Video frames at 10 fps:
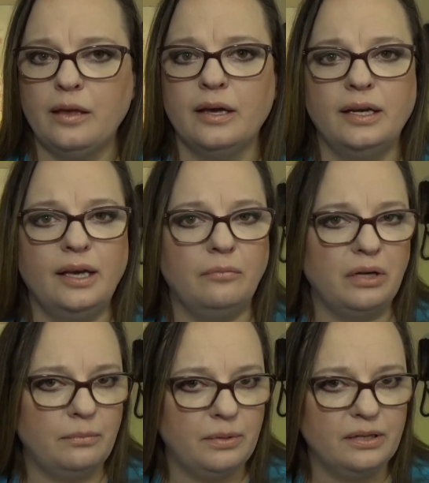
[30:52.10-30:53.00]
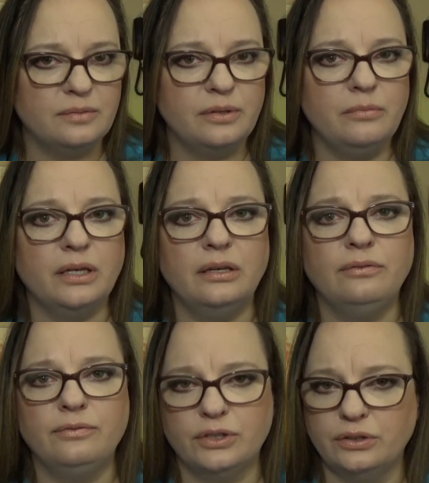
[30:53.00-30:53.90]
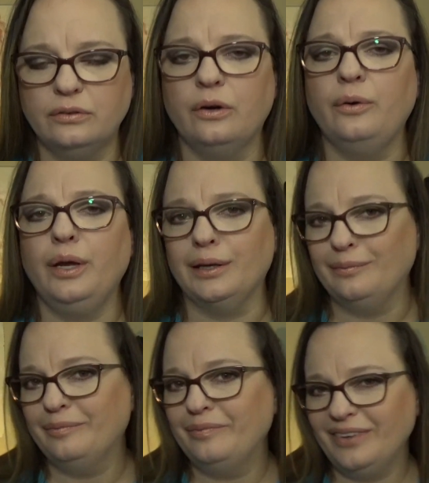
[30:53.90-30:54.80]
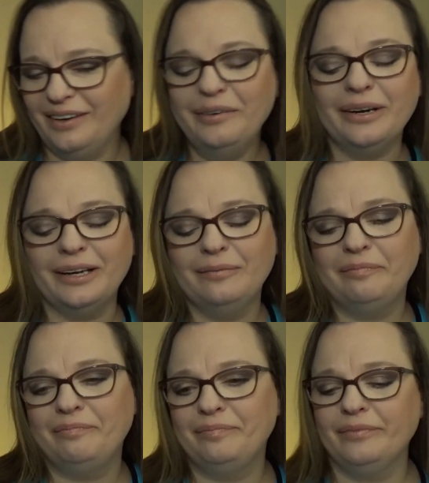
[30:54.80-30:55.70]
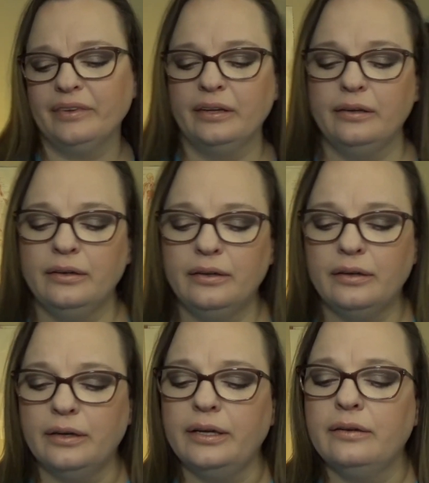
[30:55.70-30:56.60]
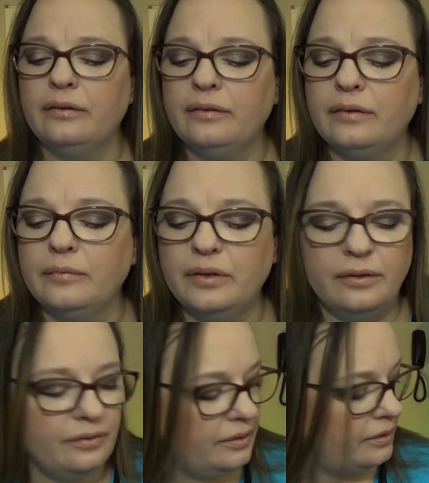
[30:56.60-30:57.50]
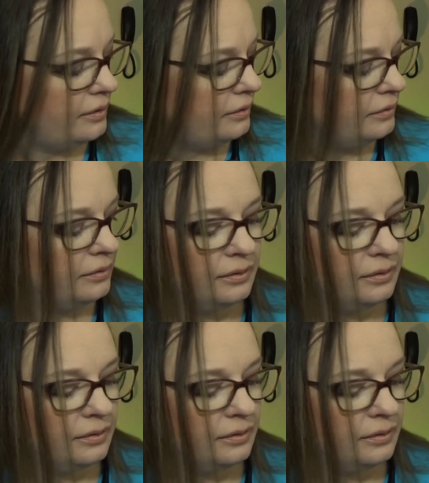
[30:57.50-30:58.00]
Yeah, and how many beats per minute for, okay. All right. So I'm just gonna